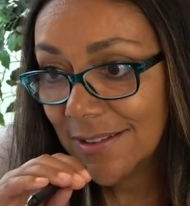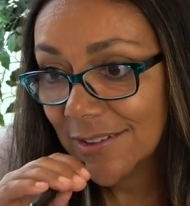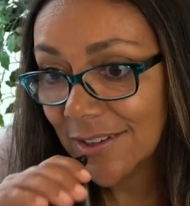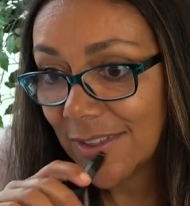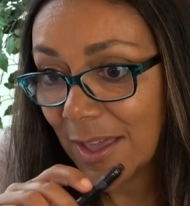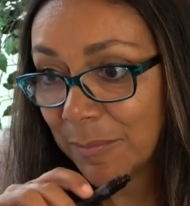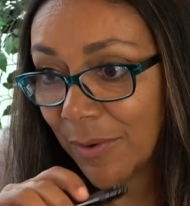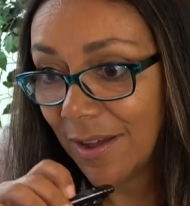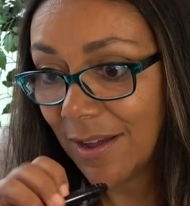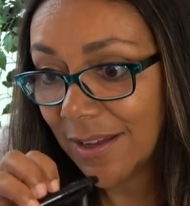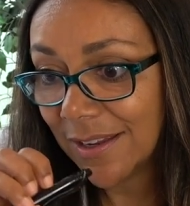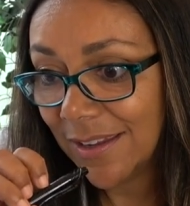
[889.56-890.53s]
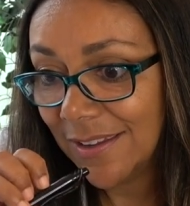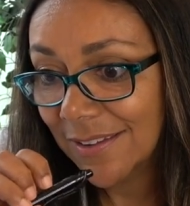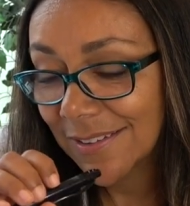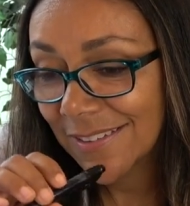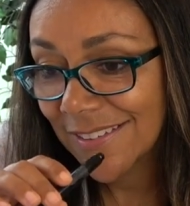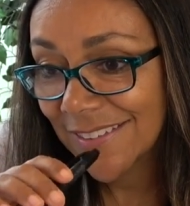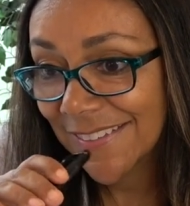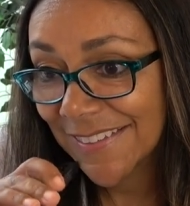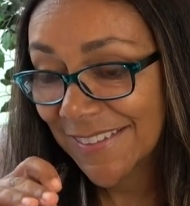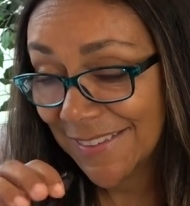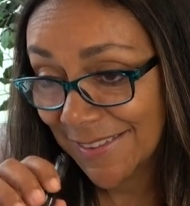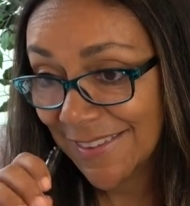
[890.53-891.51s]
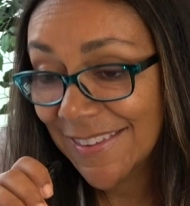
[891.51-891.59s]
Look at that body.
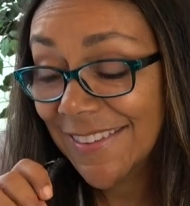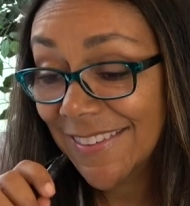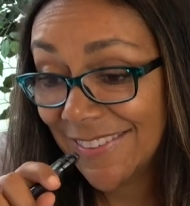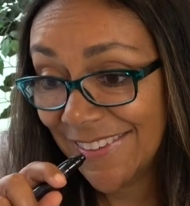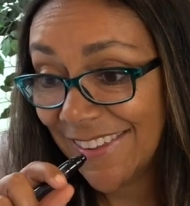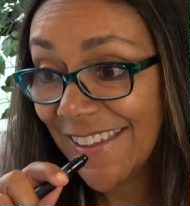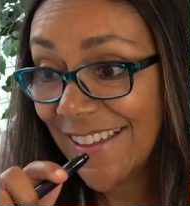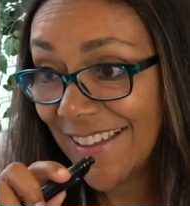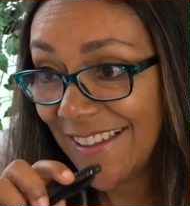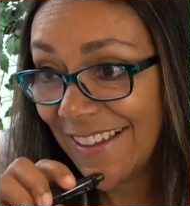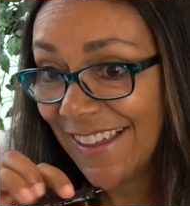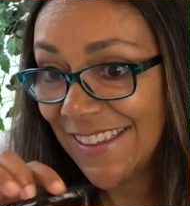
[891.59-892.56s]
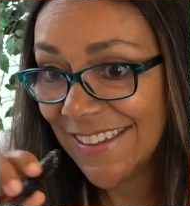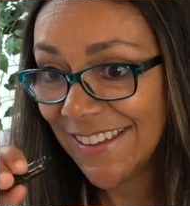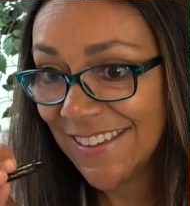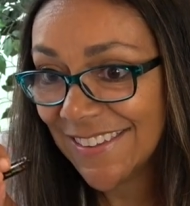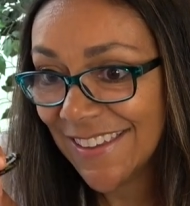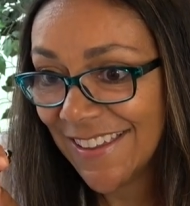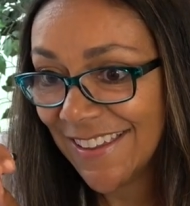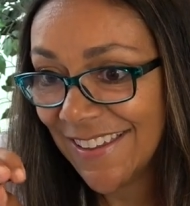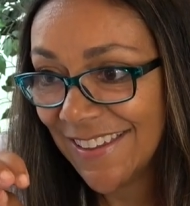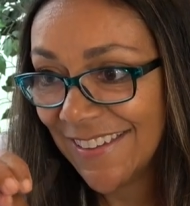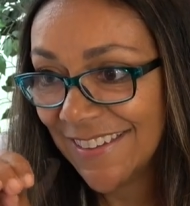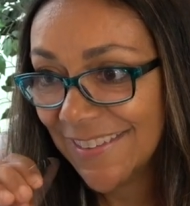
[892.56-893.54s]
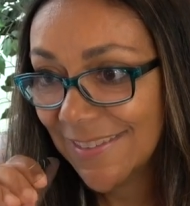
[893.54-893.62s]
Yeah, I like
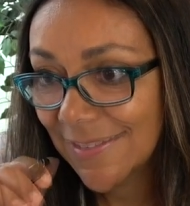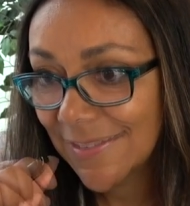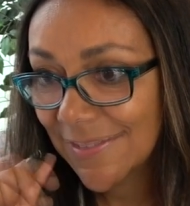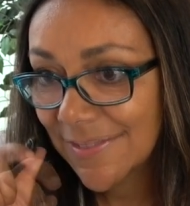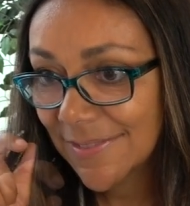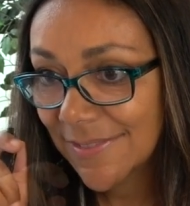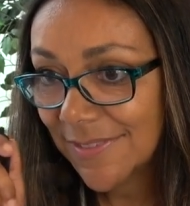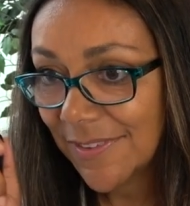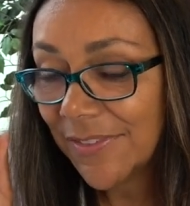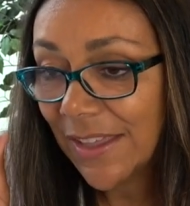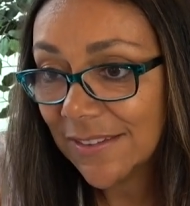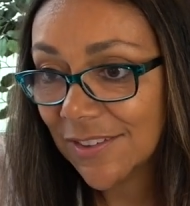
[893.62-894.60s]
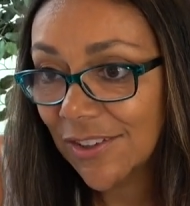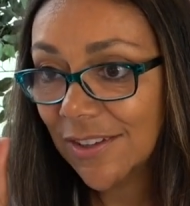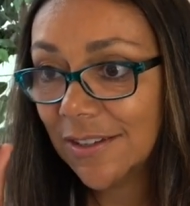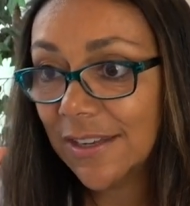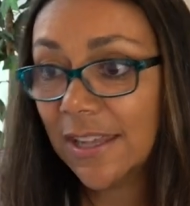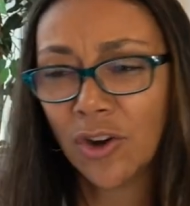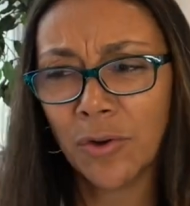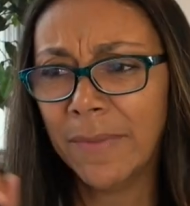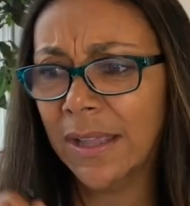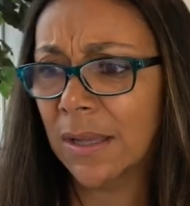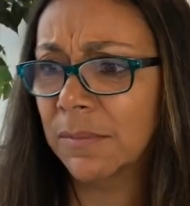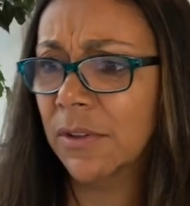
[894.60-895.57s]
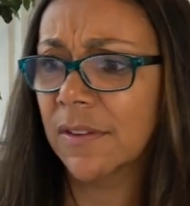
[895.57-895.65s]
that. That's good, and her
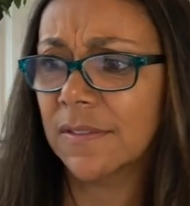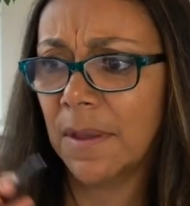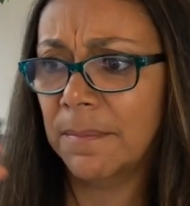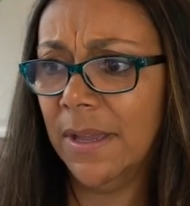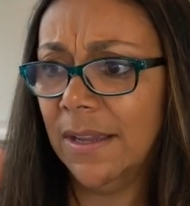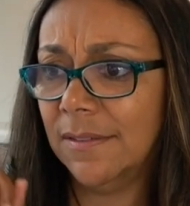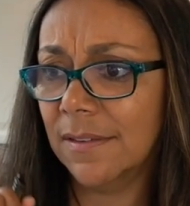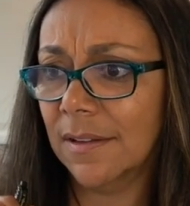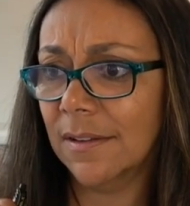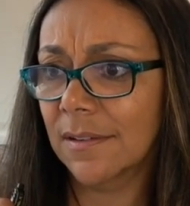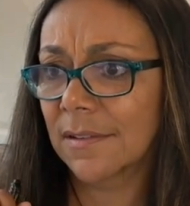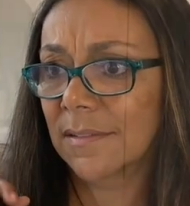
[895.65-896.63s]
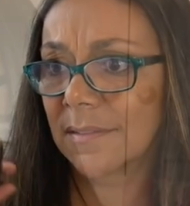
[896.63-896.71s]
makeup looks amazing.